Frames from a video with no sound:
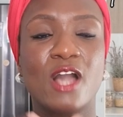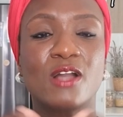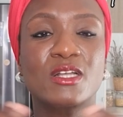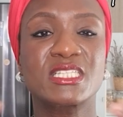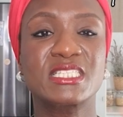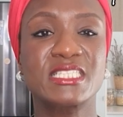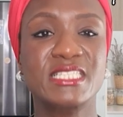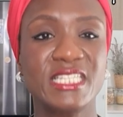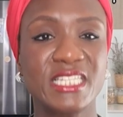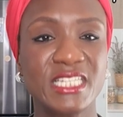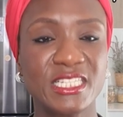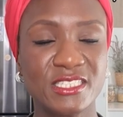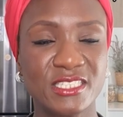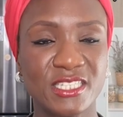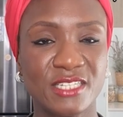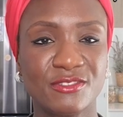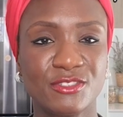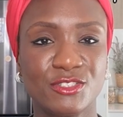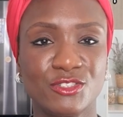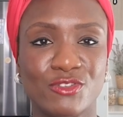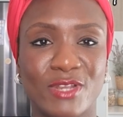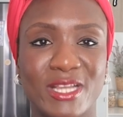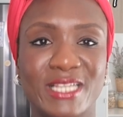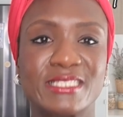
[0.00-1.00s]

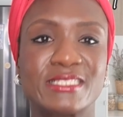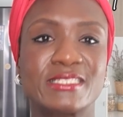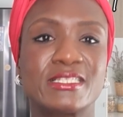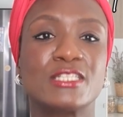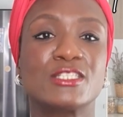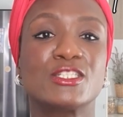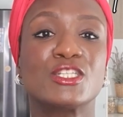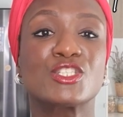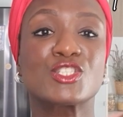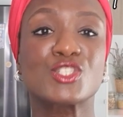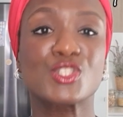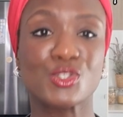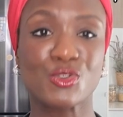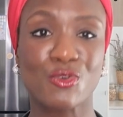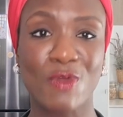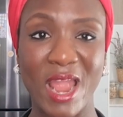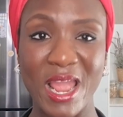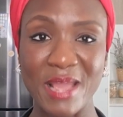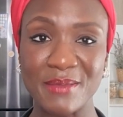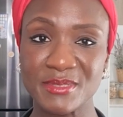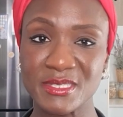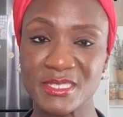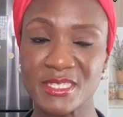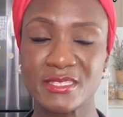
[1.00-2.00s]
Oxidative stress
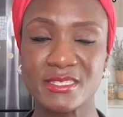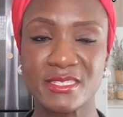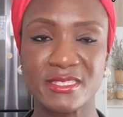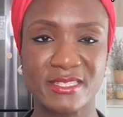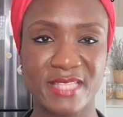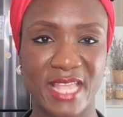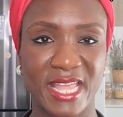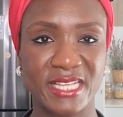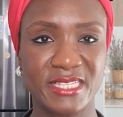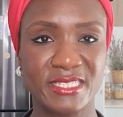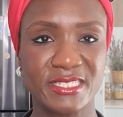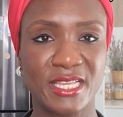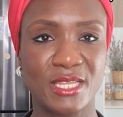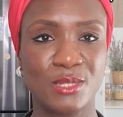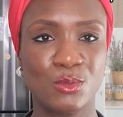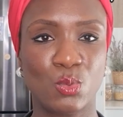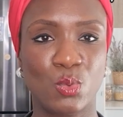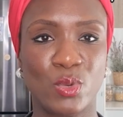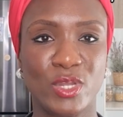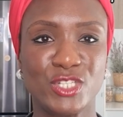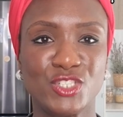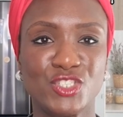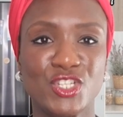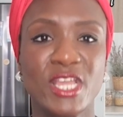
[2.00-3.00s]
describes the state
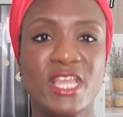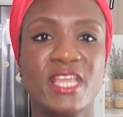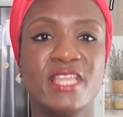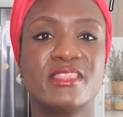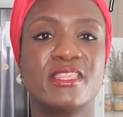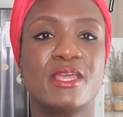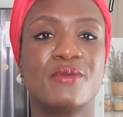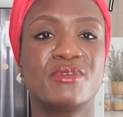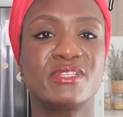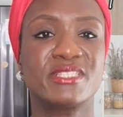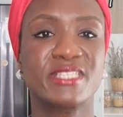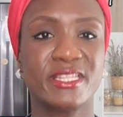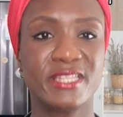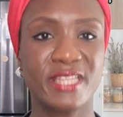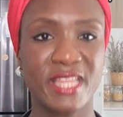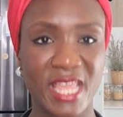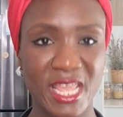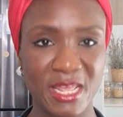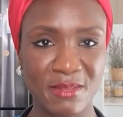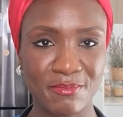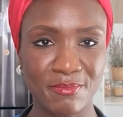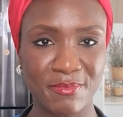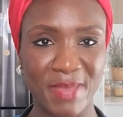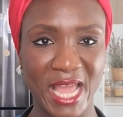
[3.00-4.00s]
in which there is an
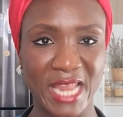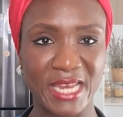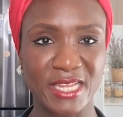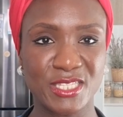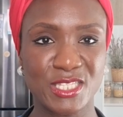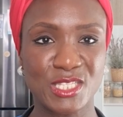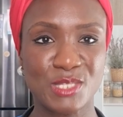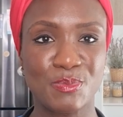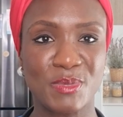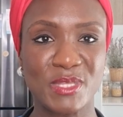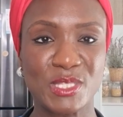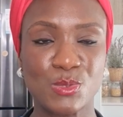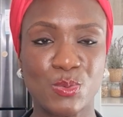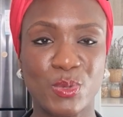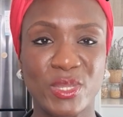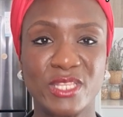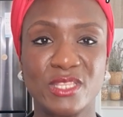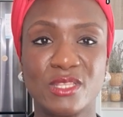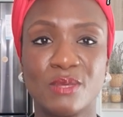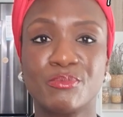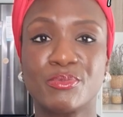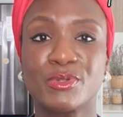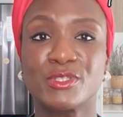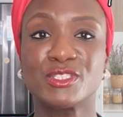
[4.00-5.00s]
imbalance
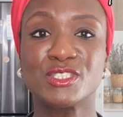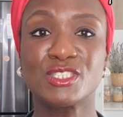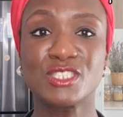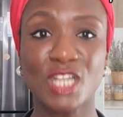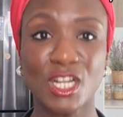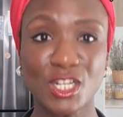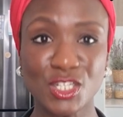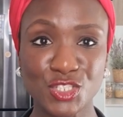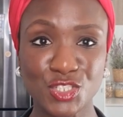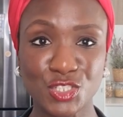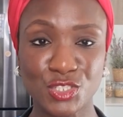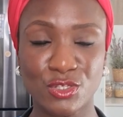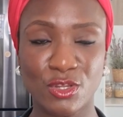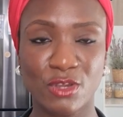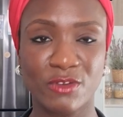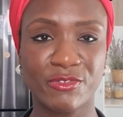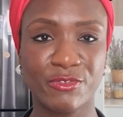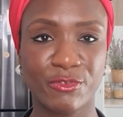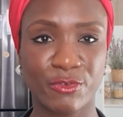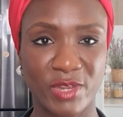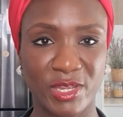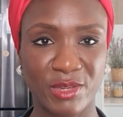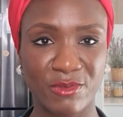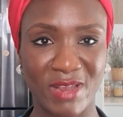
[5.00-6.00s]
between the production
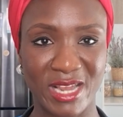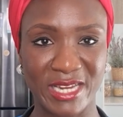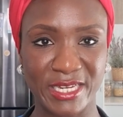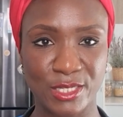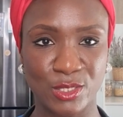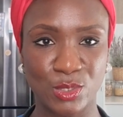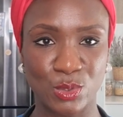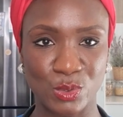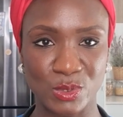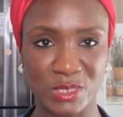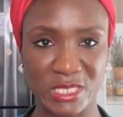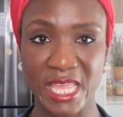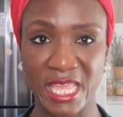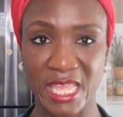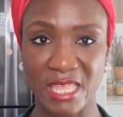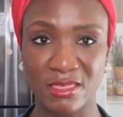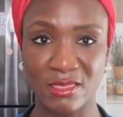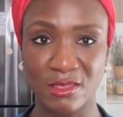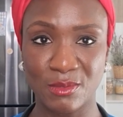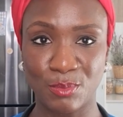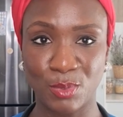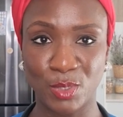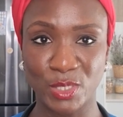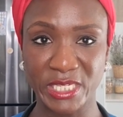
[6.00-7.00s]
of free radicals
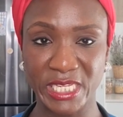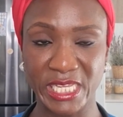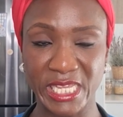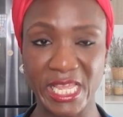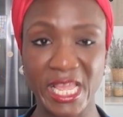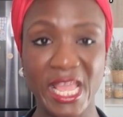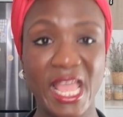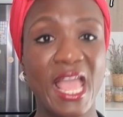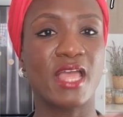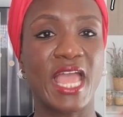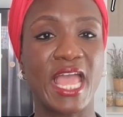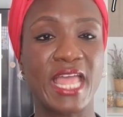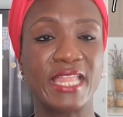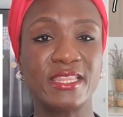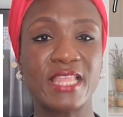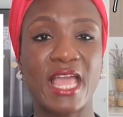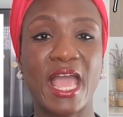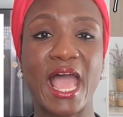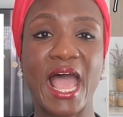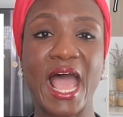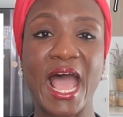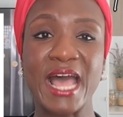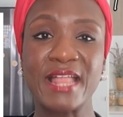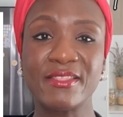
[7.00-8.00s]
in the body
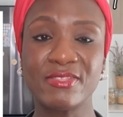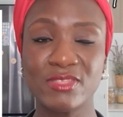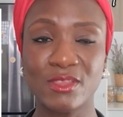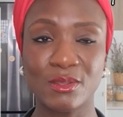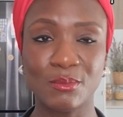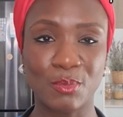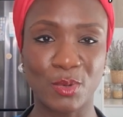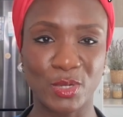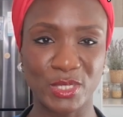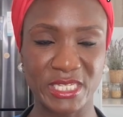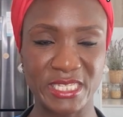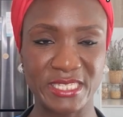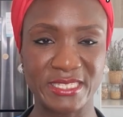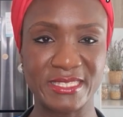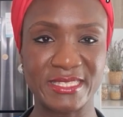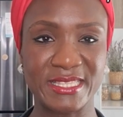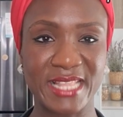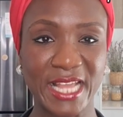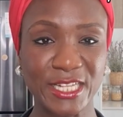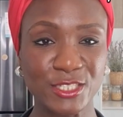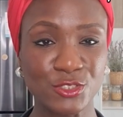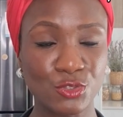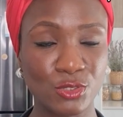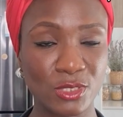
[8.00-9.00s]
and the body's
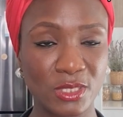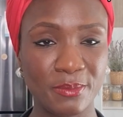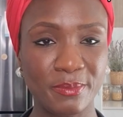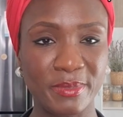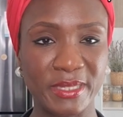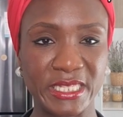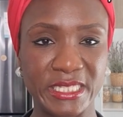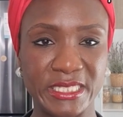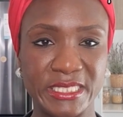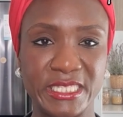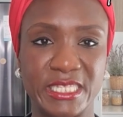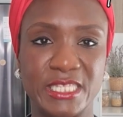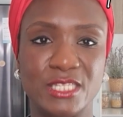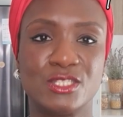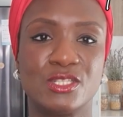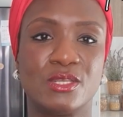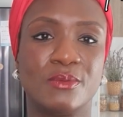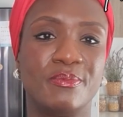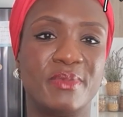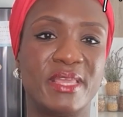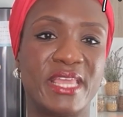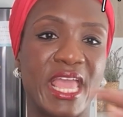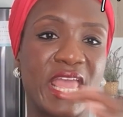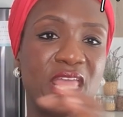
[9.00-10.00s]
natural ability
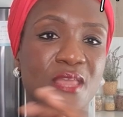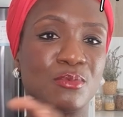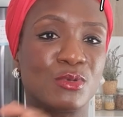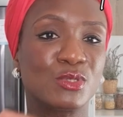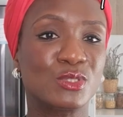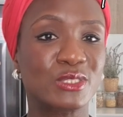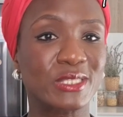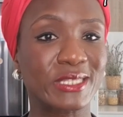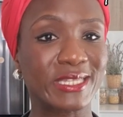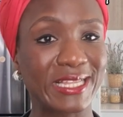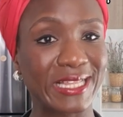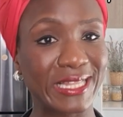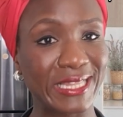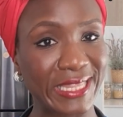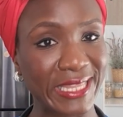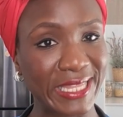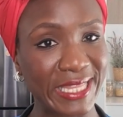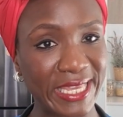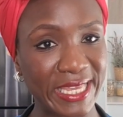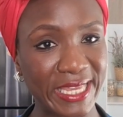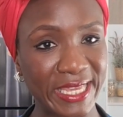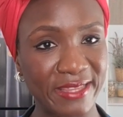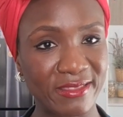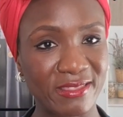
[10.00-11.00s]
to be able to
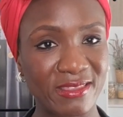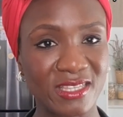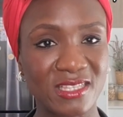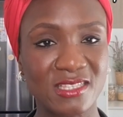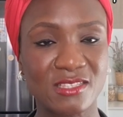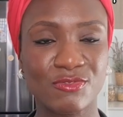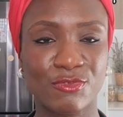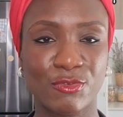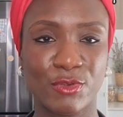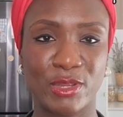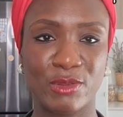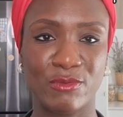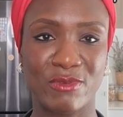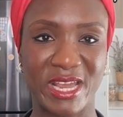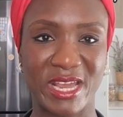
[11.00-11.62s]
clear these free